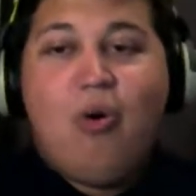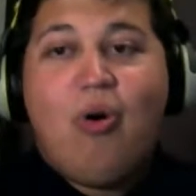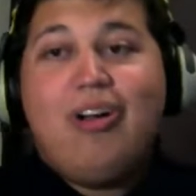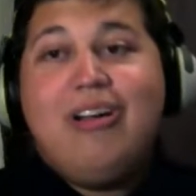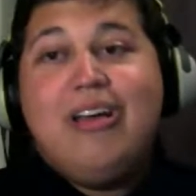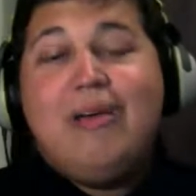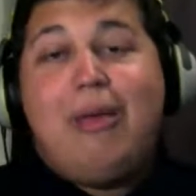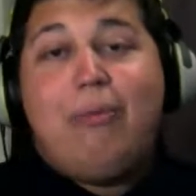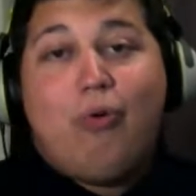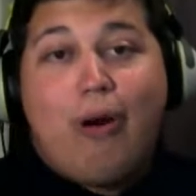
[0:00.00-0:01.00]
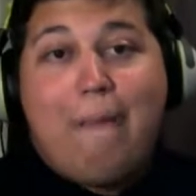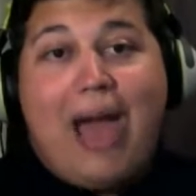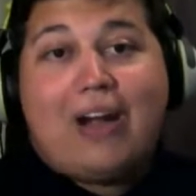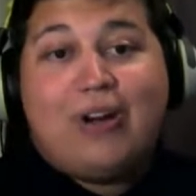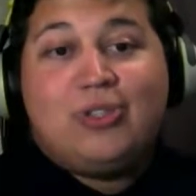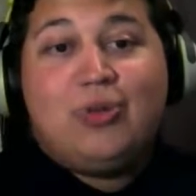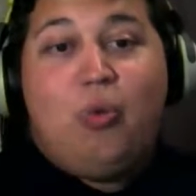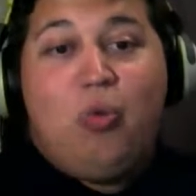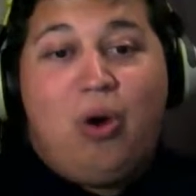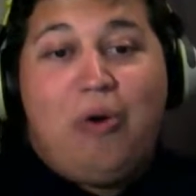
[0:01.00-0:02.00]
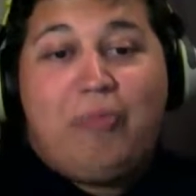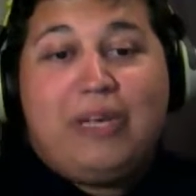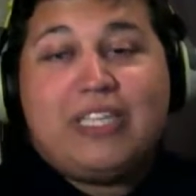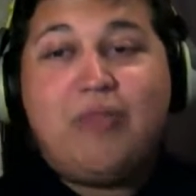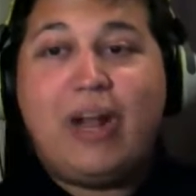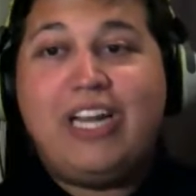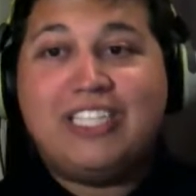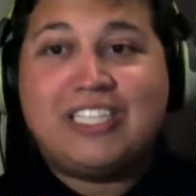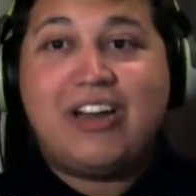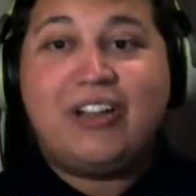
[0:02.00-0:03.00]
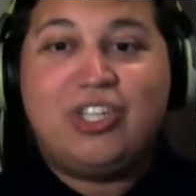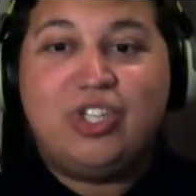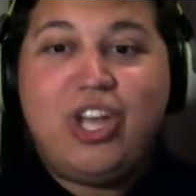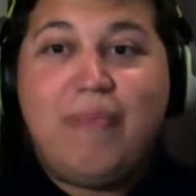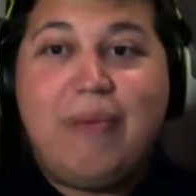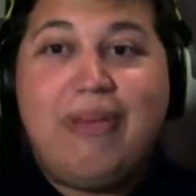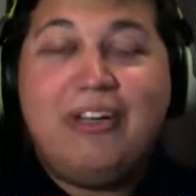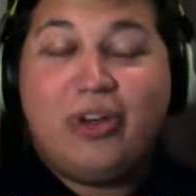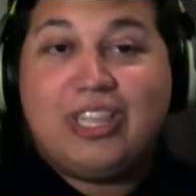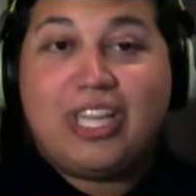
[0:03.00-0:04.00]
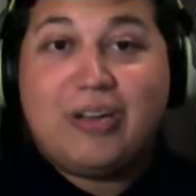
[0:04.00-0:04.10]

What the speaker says: or people who are backers who are basically ready to scuttle the ship. I mean, look at the